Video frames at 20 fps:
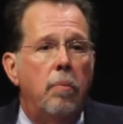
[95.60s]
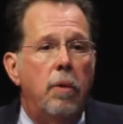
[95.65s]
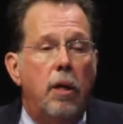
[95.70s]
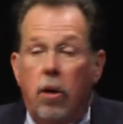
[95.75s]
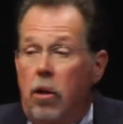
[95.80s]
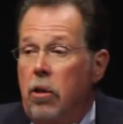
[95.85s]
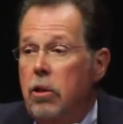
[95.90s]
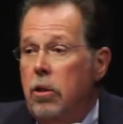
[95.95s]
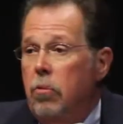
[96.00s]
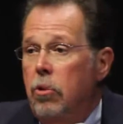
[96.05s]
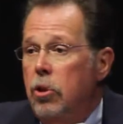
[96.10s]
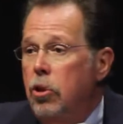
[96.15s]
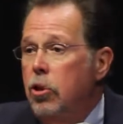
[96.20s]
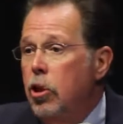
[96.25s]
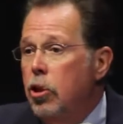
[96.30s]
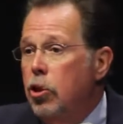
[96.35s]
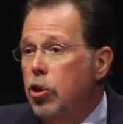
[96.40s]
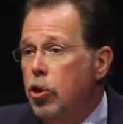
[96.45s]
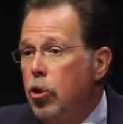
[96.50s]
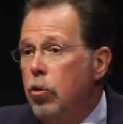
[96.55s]
because it was
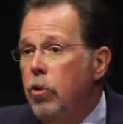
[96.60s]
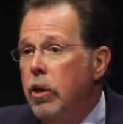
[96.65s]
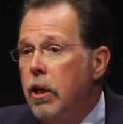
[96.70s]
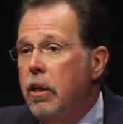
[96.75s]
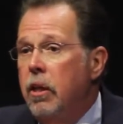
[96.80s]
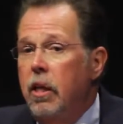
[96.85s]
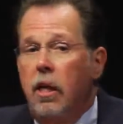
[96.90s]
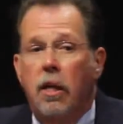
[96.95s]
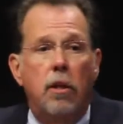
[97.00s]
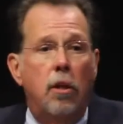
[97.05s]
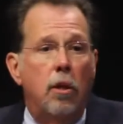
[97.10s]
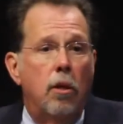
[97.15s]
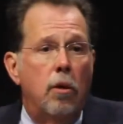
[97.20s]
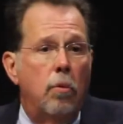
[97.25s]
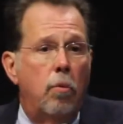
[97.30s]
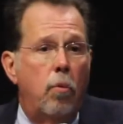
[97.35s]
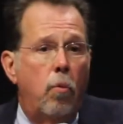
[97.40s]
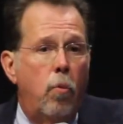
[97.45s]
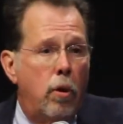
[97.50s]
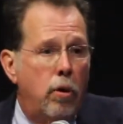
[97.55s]
just suited
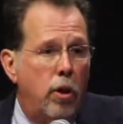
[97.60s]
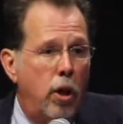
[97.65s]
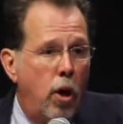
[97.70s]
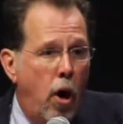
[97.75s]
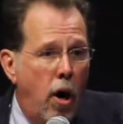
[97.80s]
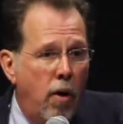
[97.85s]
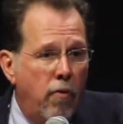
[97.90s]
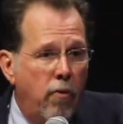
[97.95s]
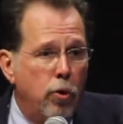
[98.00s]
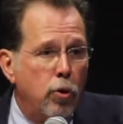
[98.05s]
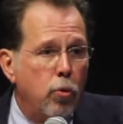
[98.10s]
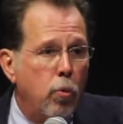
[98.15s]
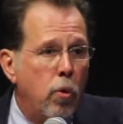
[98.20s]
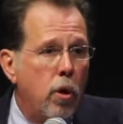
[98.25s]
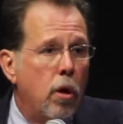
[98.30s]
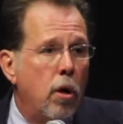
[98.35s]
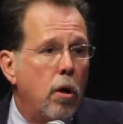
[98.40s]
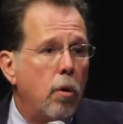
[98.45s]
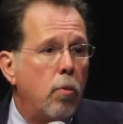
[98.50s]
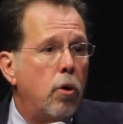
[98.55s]
that what the offers
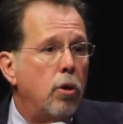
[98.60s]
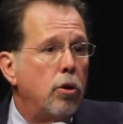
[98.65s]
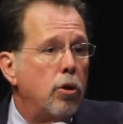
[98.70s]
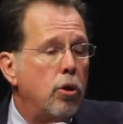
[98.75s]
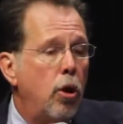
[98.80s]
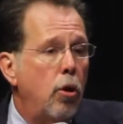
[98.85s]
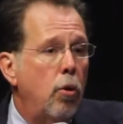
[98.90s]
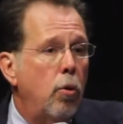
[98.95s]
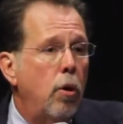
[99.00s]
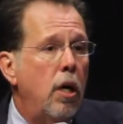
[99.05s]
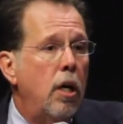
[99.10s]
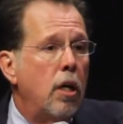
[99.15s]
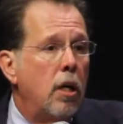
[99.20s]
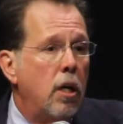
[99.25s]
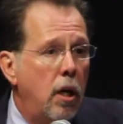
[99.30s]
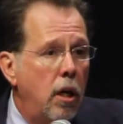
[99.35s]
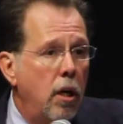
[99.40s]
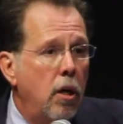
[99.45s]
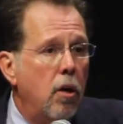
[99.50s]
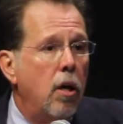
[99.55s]
were so
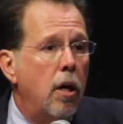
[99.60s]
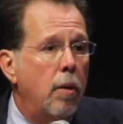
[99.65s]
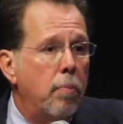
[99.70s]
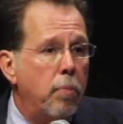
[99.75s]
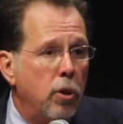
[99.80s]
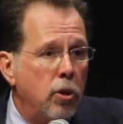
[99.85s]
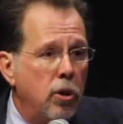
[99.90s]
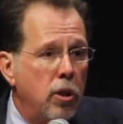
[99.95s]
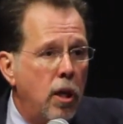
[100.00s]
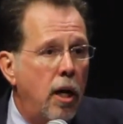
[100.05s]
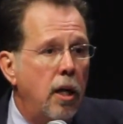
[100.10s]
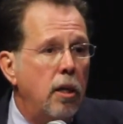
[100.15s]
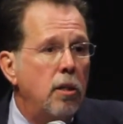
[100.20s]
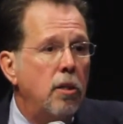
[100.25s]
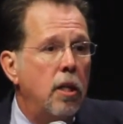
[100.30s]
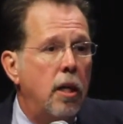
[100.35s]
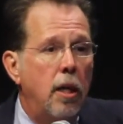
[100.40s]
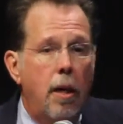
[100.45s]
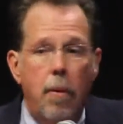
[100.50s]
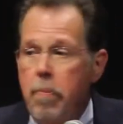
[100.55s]
clear and
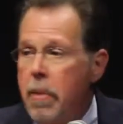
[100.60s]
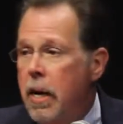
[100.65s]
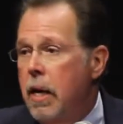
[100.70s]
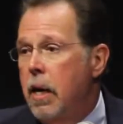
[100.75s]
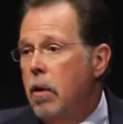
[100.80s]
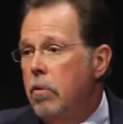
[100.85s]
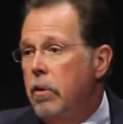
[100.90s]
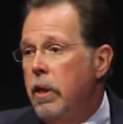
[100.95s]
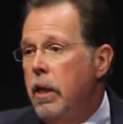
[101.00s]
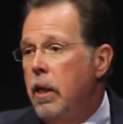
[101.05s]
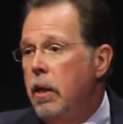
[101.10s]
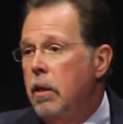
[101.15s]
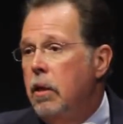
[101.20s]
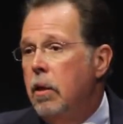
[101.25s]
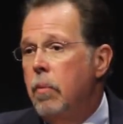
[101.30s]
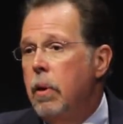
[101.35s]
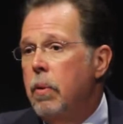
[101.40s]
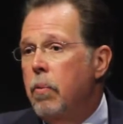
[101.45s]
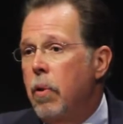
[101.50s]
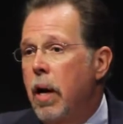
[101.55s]
precise that it met our need
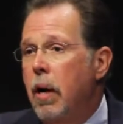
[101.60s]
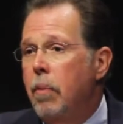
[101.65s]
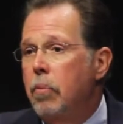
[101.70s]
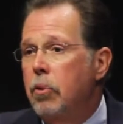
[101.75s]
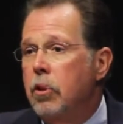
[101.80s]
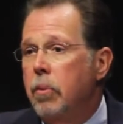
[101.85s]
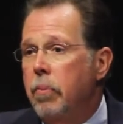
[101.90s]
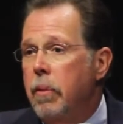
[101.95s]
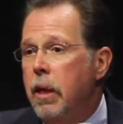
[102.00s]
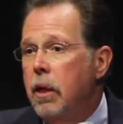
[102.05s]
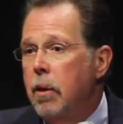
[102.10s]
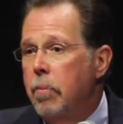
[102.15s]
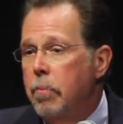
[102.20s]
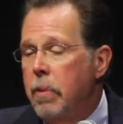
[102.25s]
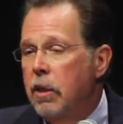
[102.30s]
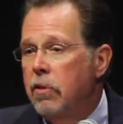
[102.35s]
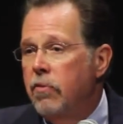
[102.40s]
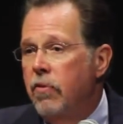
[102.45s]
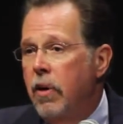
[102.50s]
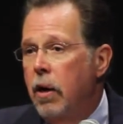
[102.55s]
that we were able to make a
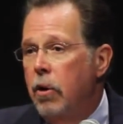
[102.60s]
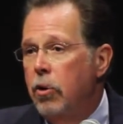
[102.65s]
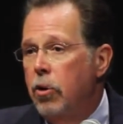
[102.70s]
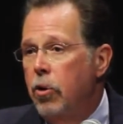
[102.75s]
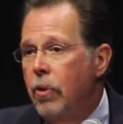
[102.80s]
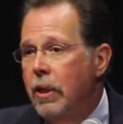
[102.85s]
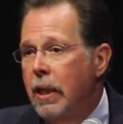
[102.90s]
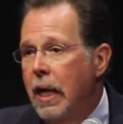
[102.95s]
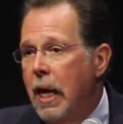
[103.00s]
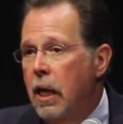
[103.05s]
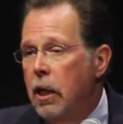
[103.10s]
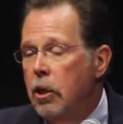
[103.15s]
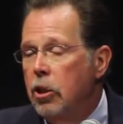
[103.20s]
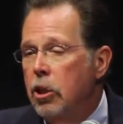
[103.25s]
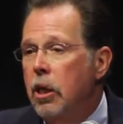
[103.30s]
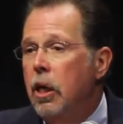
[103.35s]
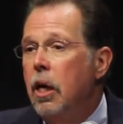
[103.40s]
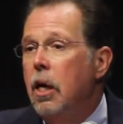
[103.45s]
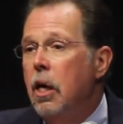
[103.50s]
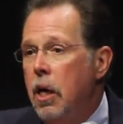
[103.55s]
best value
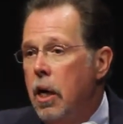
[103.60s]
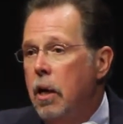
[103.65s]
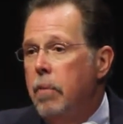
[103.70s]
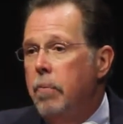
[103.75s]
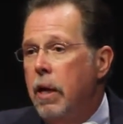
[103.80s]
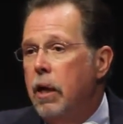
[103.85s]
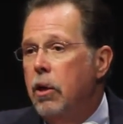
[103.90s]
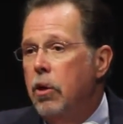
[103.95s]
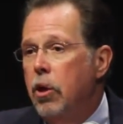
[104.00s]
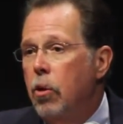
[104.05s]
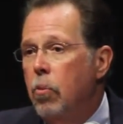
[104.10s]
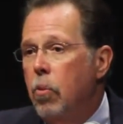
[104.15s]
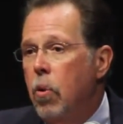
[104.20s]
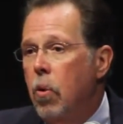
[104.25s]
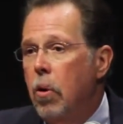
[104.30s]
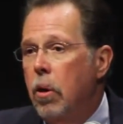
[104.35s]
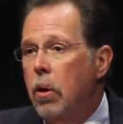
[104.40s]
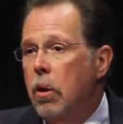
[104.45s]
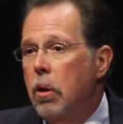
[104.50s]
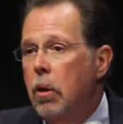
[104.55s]
analogy and make the
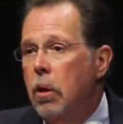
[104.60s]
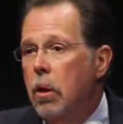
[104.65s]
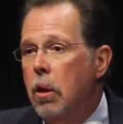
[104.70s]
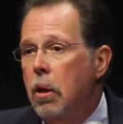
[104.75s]
award.